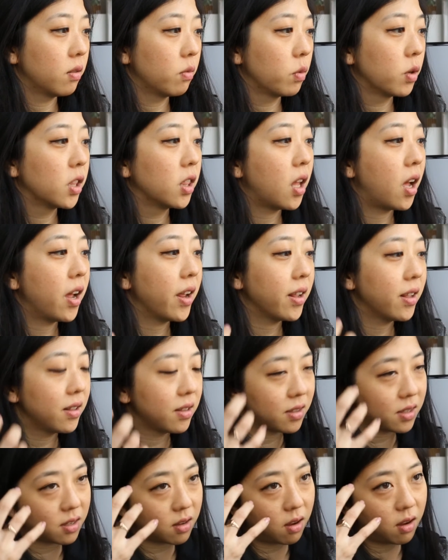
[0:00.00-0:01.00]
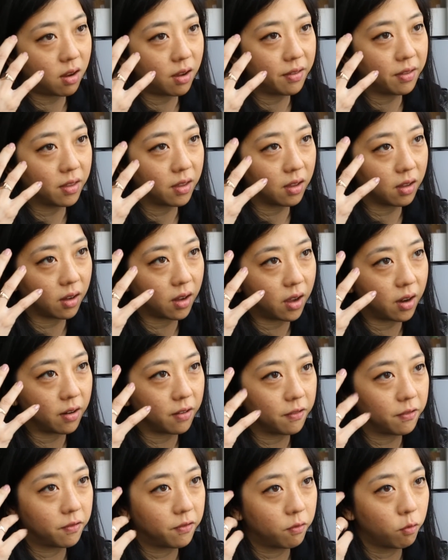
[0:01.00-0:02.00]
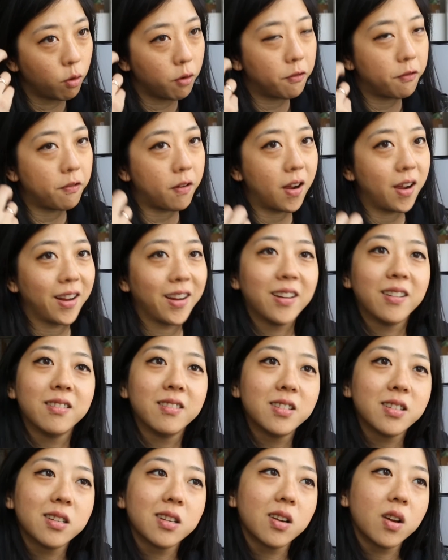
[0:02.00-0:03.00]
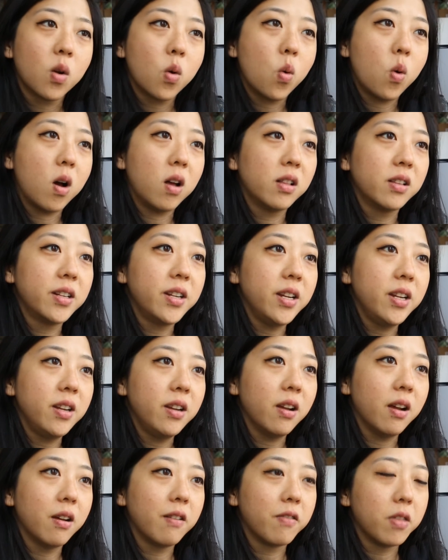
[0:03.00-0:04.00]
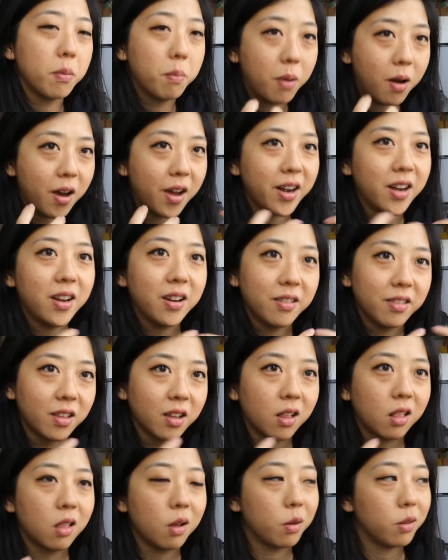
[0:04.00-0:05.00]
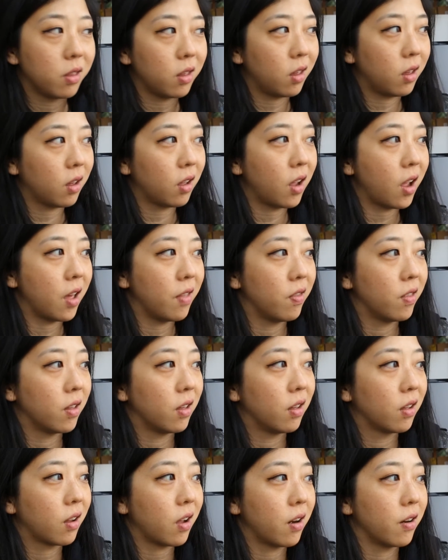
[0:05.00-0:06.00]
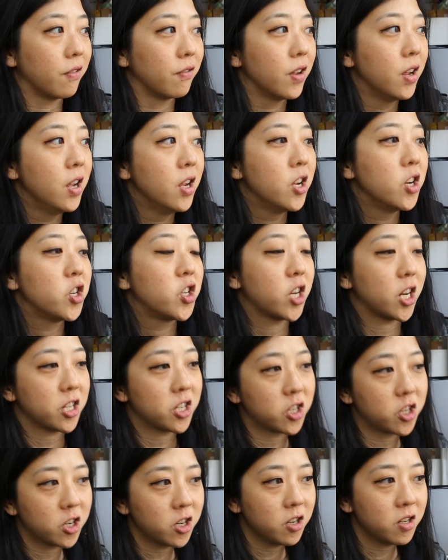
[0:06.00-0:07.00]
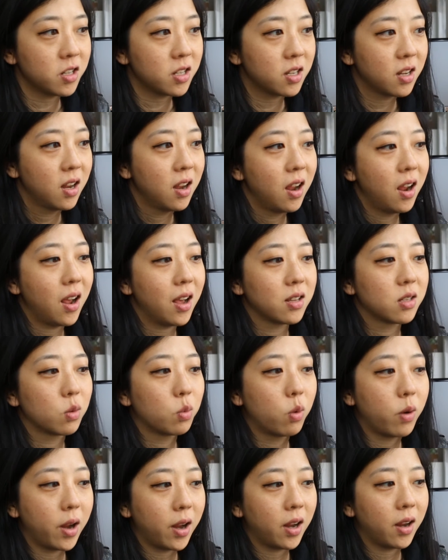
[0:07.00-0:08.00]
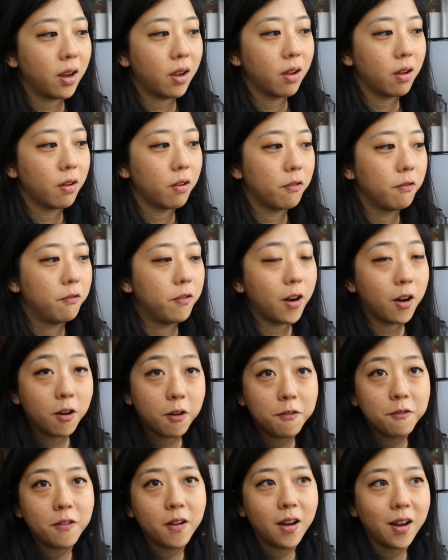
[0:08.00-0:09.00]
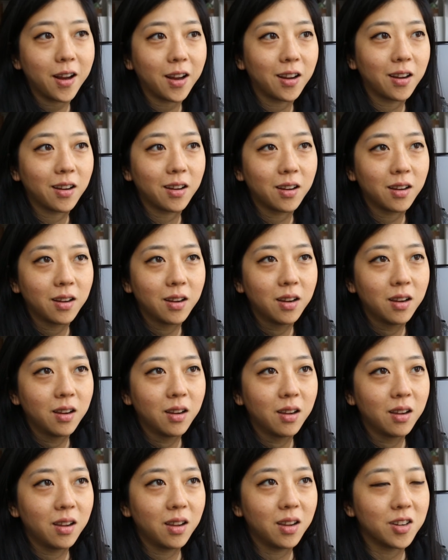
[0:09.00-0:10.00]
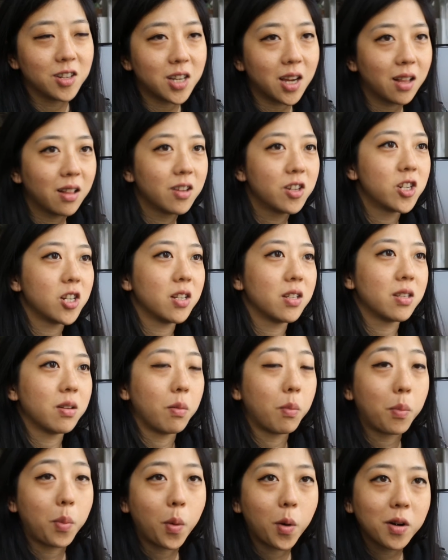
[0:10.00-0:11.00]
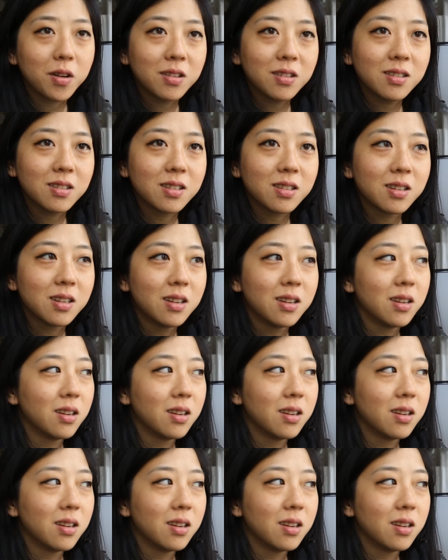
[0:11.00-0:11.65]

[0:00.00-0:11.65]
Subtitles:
reliance on the kind of refined quality of the body and the clothing and the kind of gestures as a way of verifying intelligence and importance